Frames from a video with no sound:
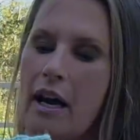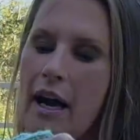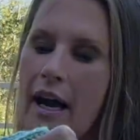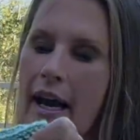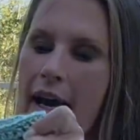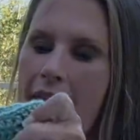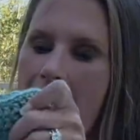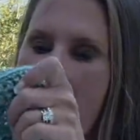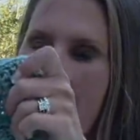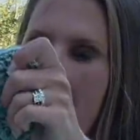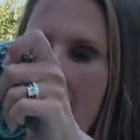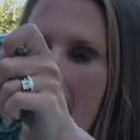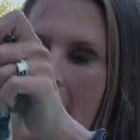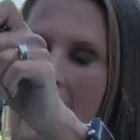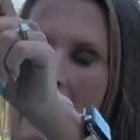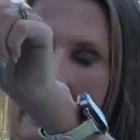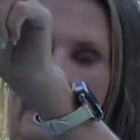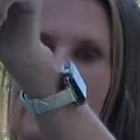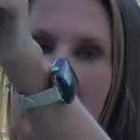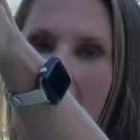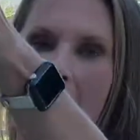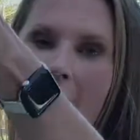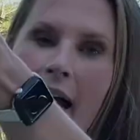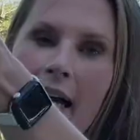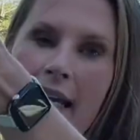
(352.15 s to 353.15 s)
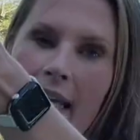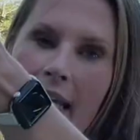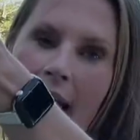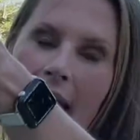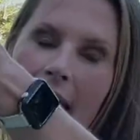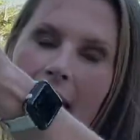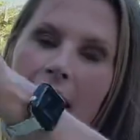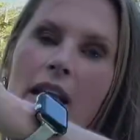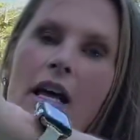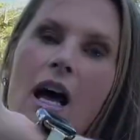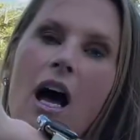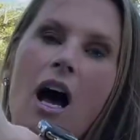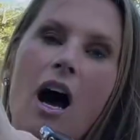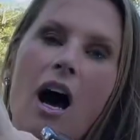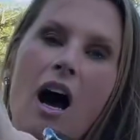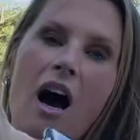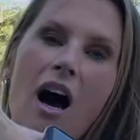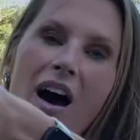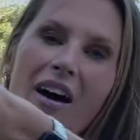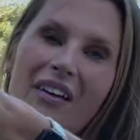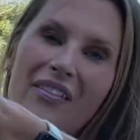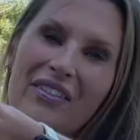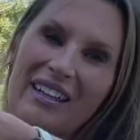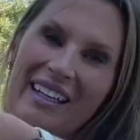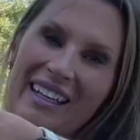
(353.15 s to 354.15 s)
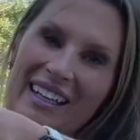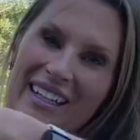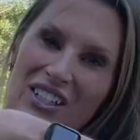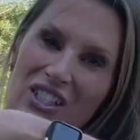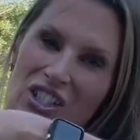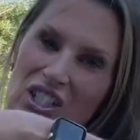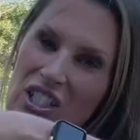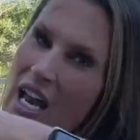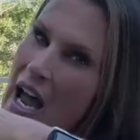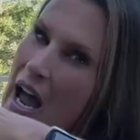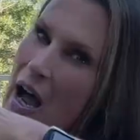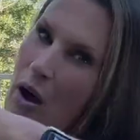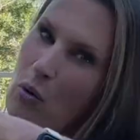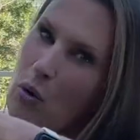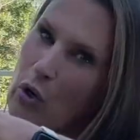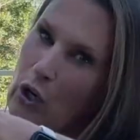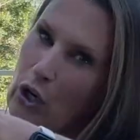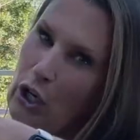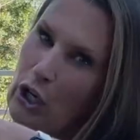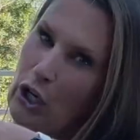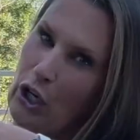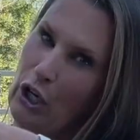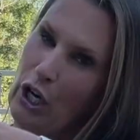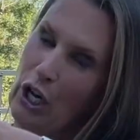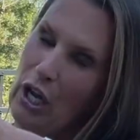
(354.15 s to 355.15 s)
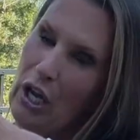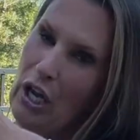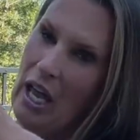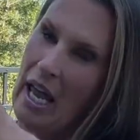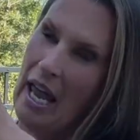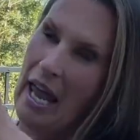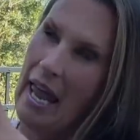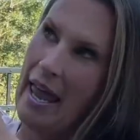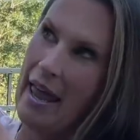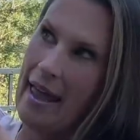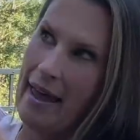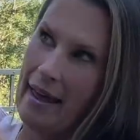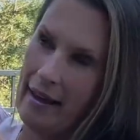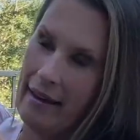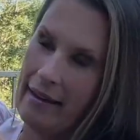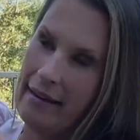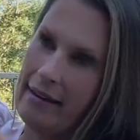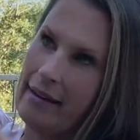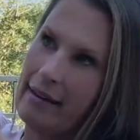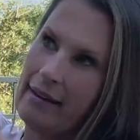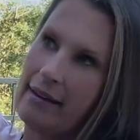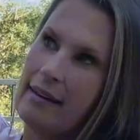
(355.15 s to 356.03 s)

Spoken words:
And I hung it on the shower head.